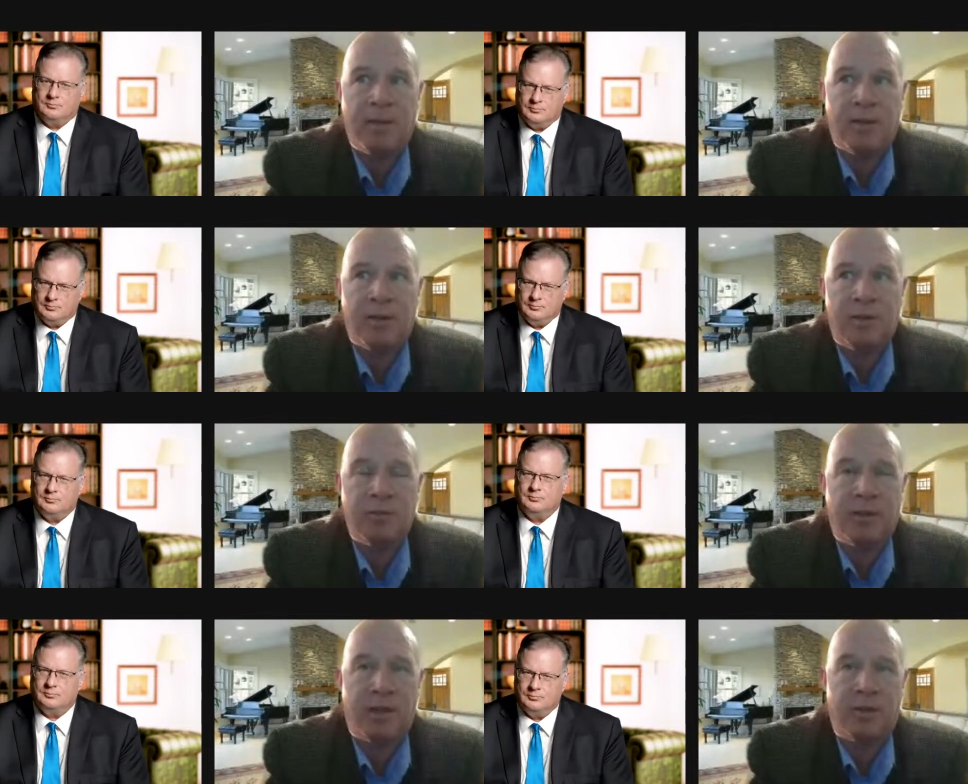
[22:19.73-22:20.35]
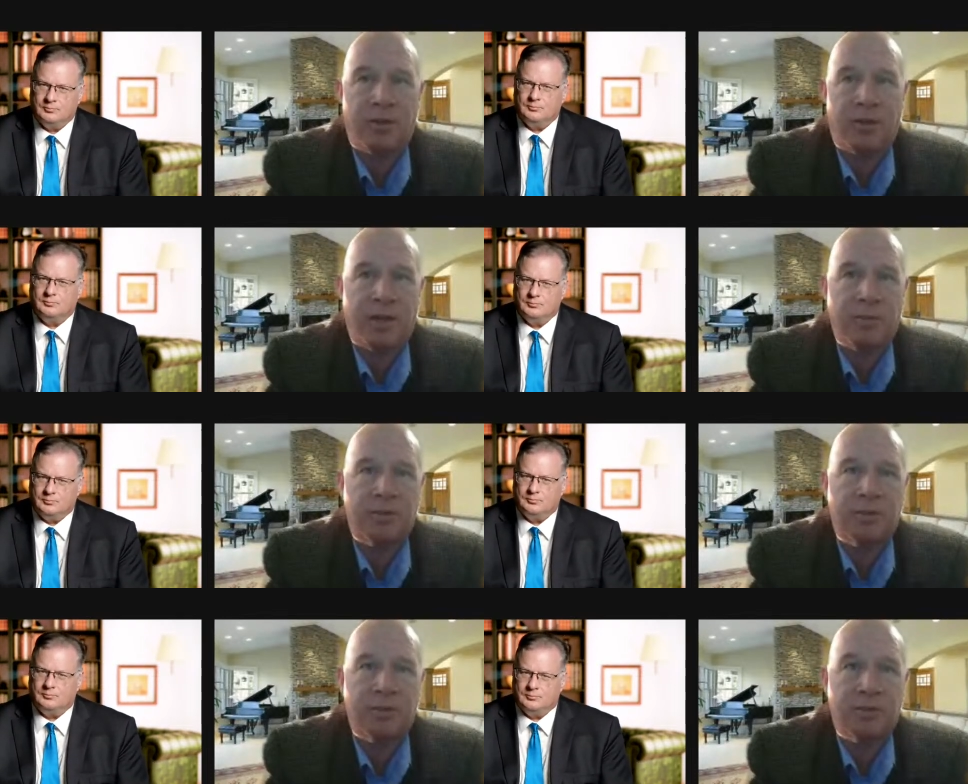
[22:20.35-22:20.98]
Speaker 1: who then are able
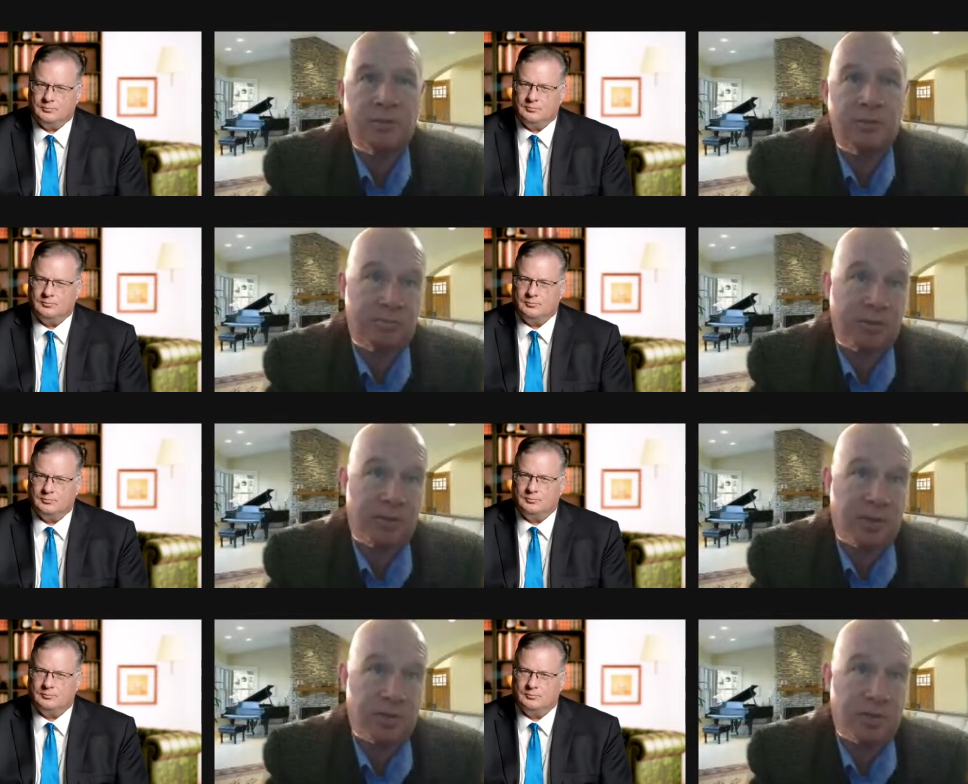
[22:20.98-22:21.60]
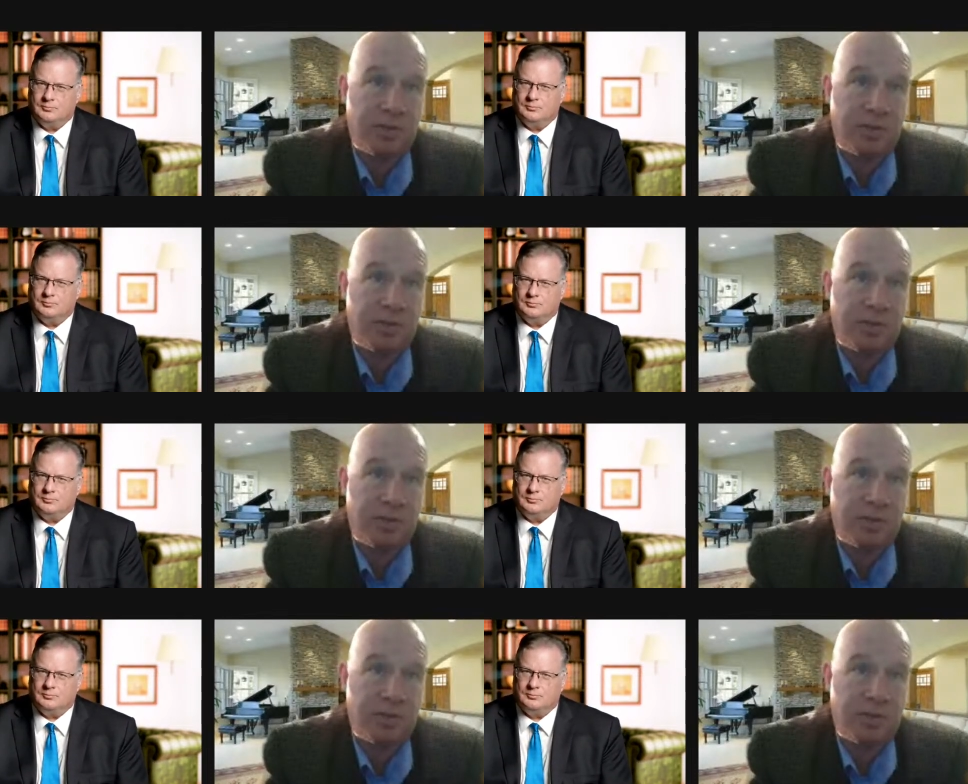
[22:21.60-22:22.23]
to because they've been in the
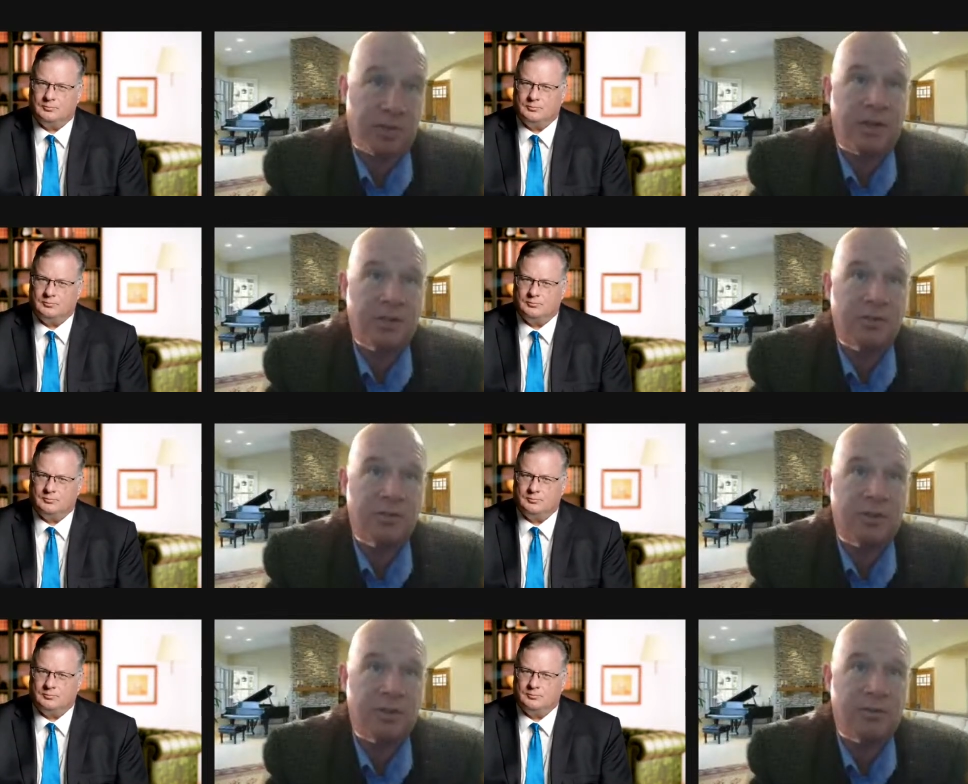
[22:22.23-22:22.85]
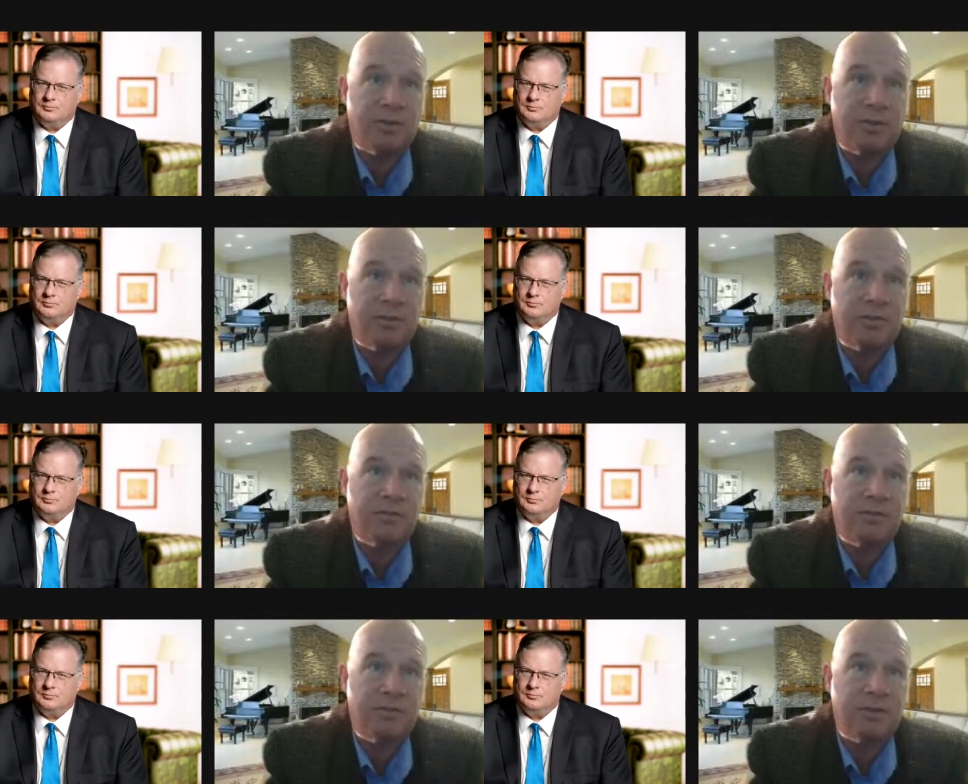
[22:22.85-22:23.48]
manufacturing of
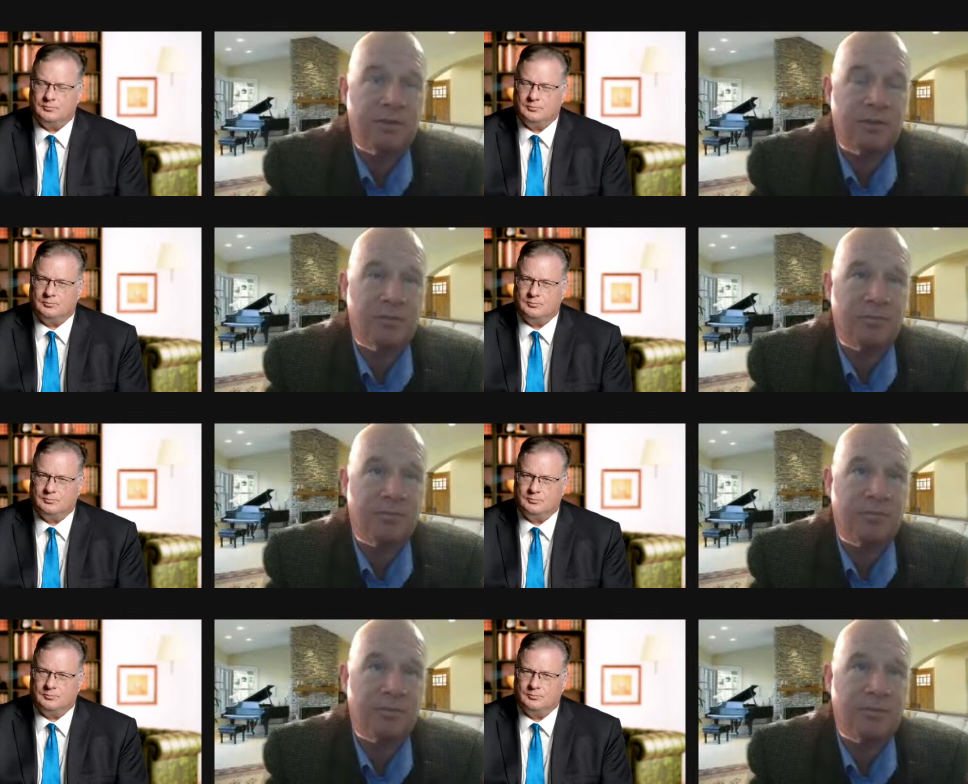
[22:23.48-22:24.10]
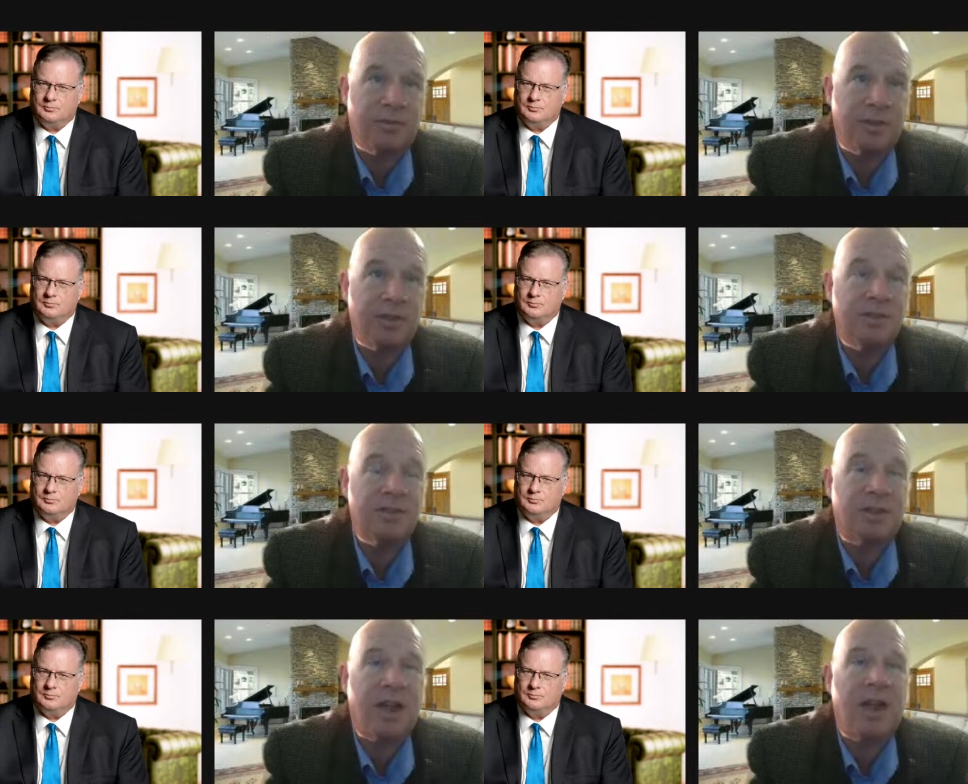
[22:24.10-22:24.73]
these you know things
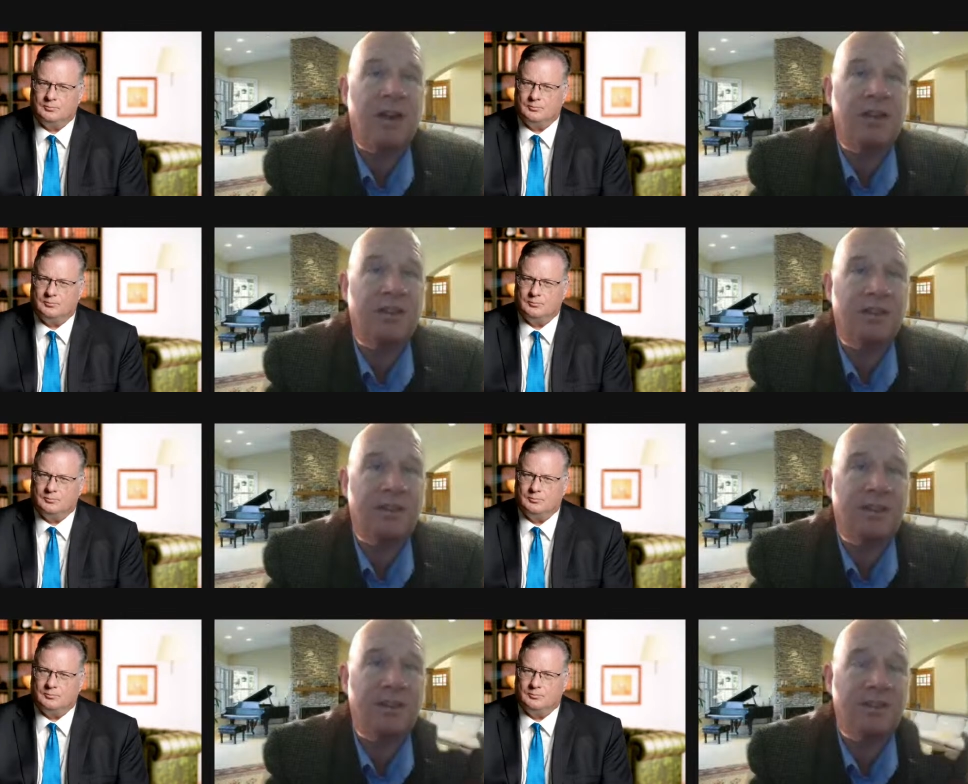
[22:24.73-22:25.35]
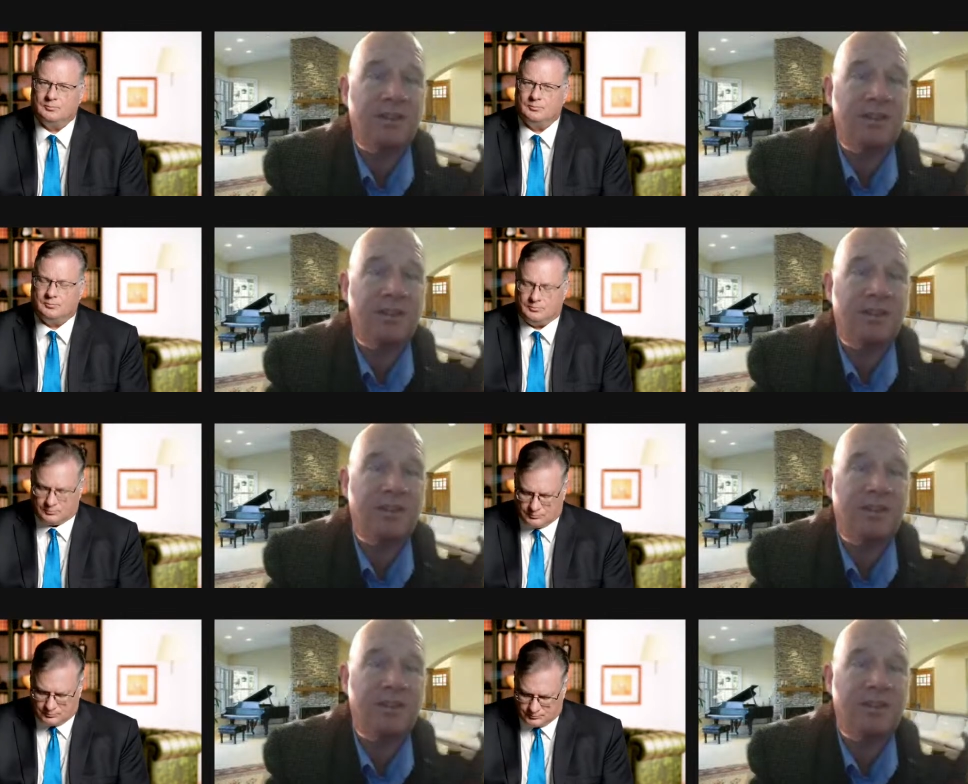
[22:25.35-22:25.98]
that canada needs the
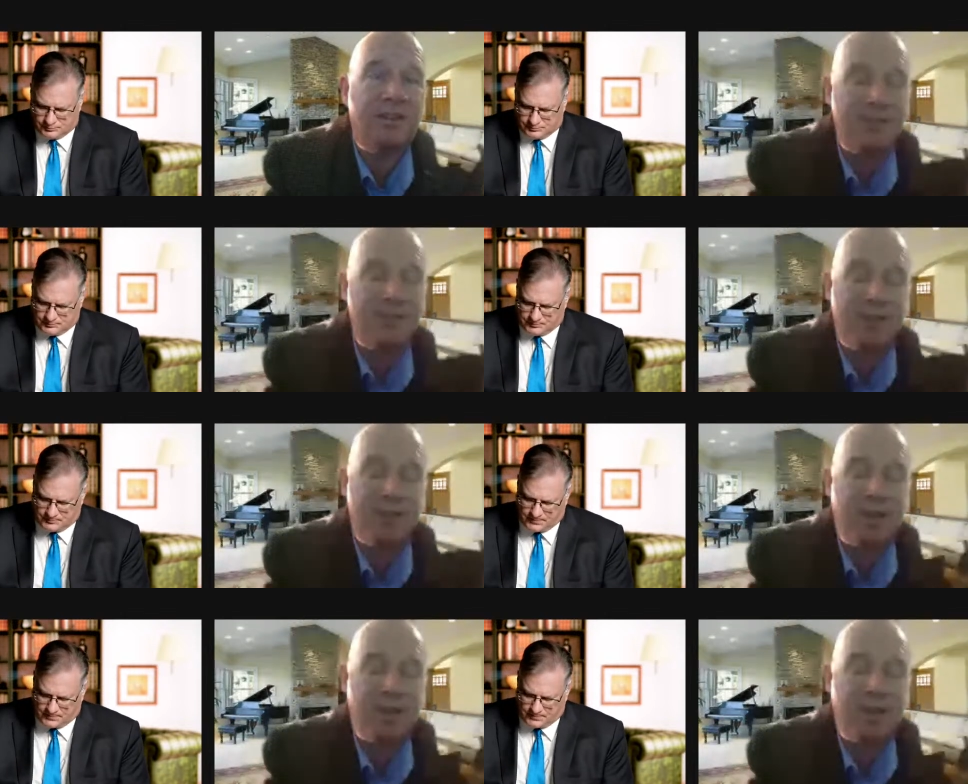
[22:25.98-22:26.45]
west needs